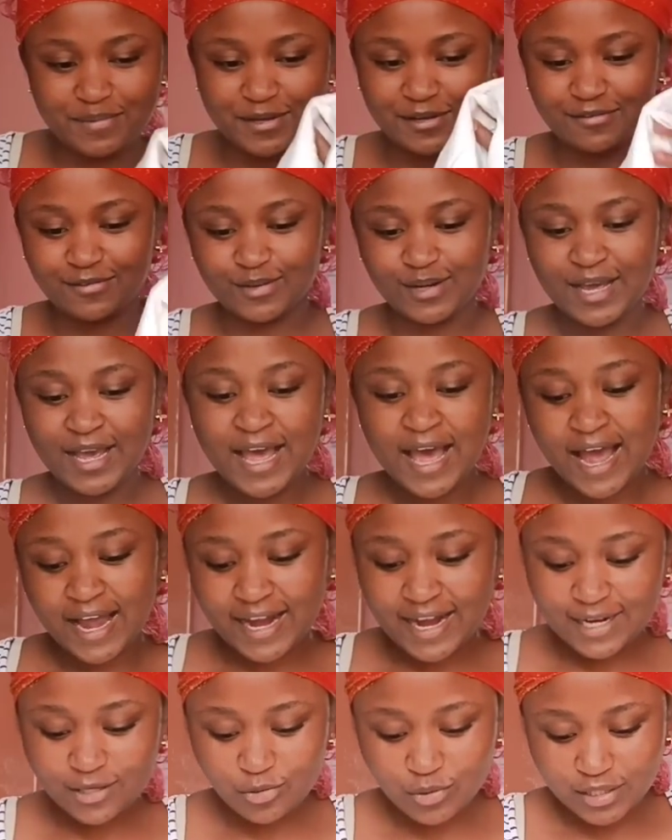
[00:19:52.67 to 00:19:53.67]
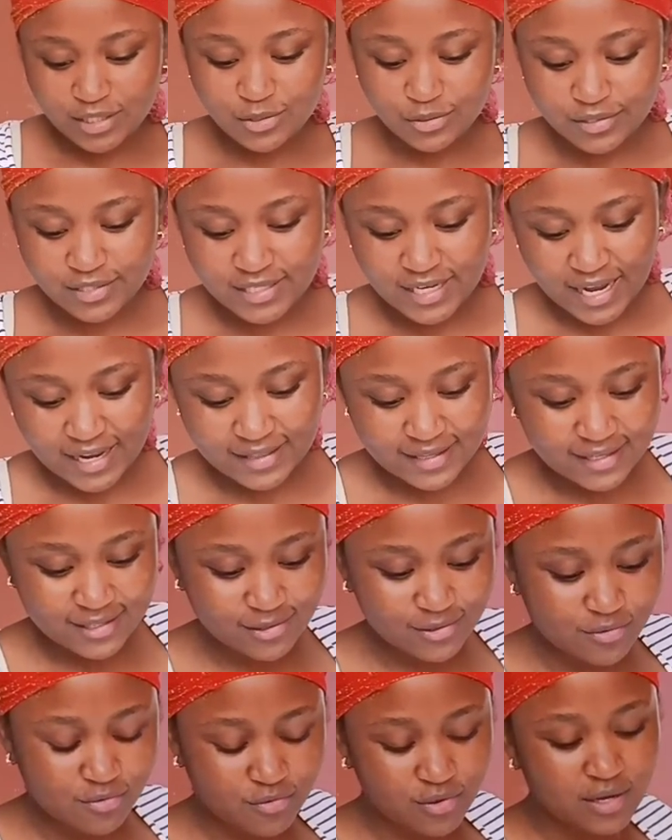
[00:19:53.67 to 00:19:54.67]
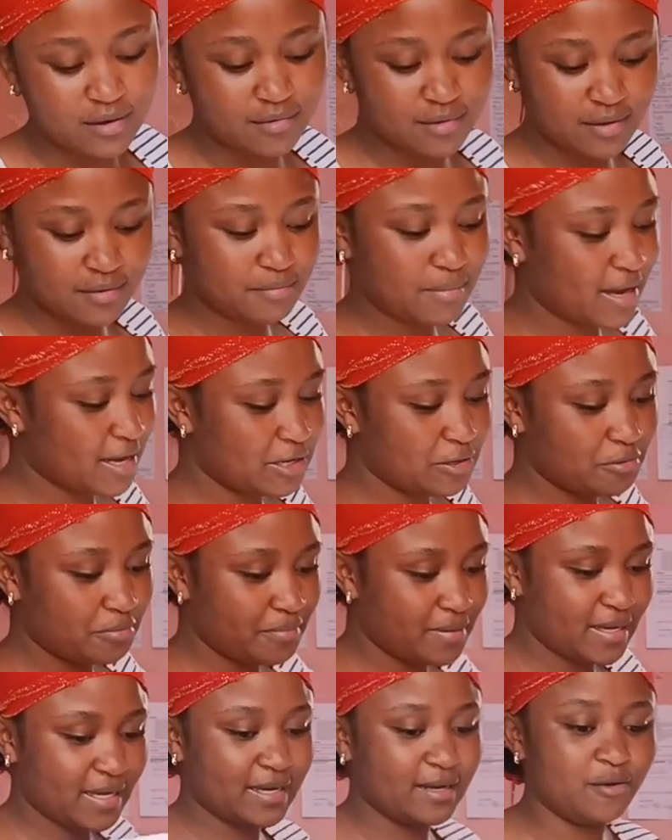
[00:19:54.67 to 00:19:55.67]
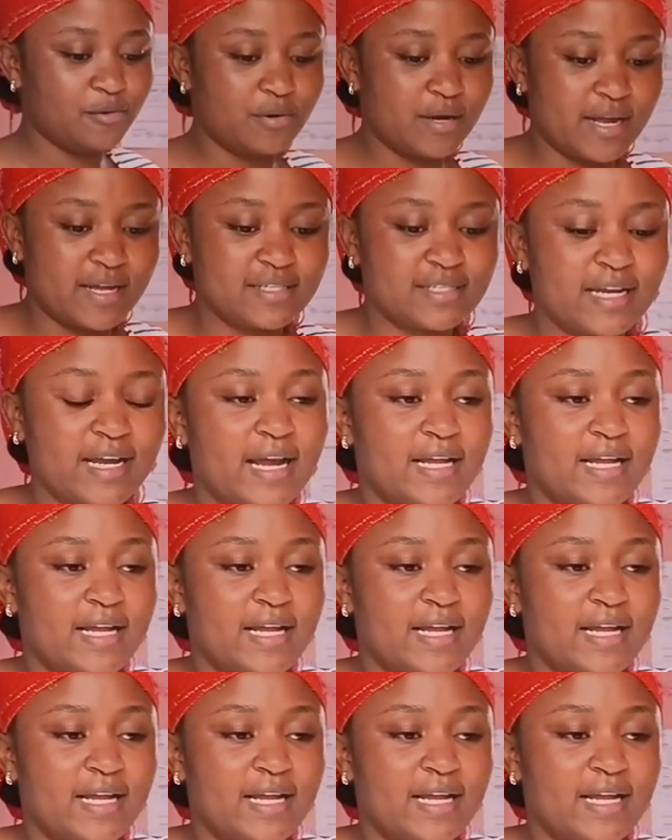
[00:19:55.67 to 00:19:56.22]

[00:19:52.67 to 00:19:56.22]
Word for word: beautiful i can't wait to style this in, in my new bed you guys i